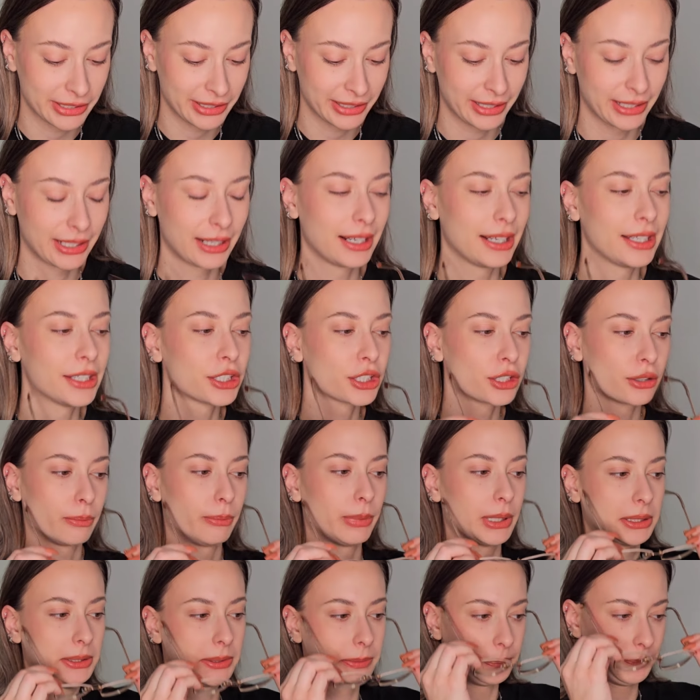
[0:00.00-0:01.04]
in English,
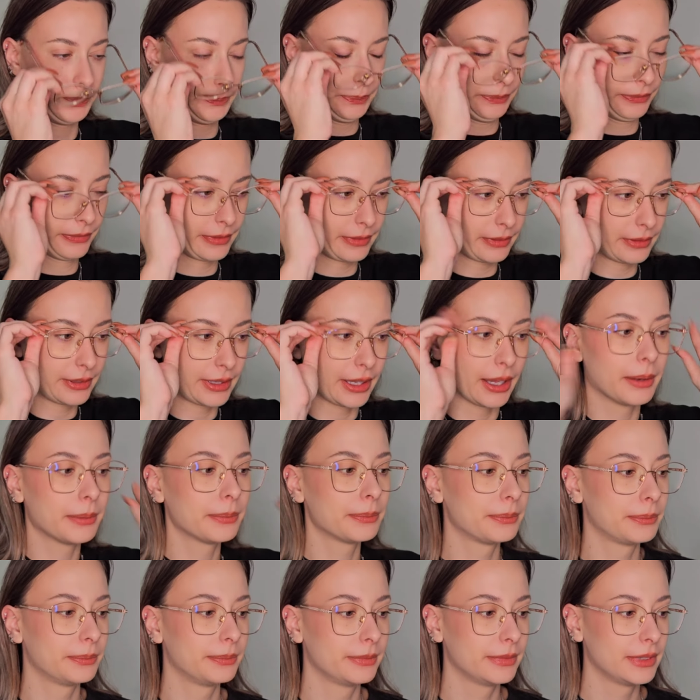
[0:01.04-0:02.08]
but
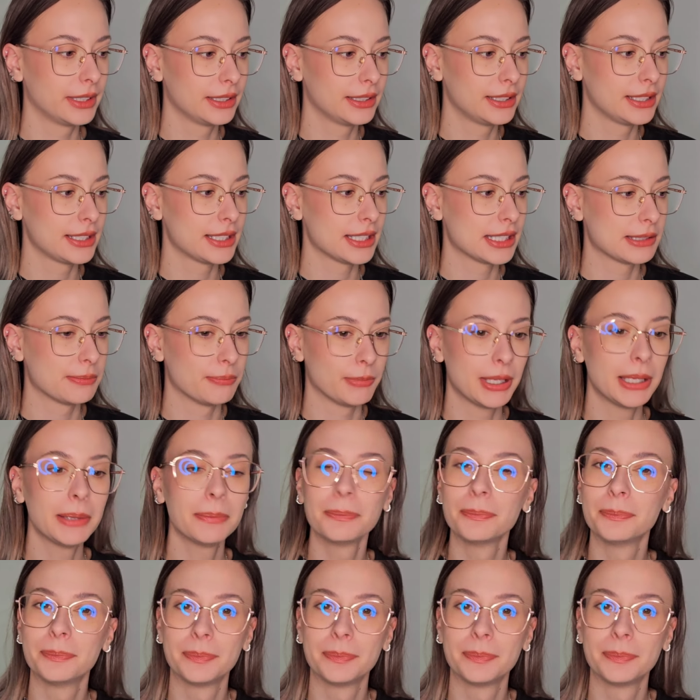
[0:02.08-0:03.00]
yeah, this is me.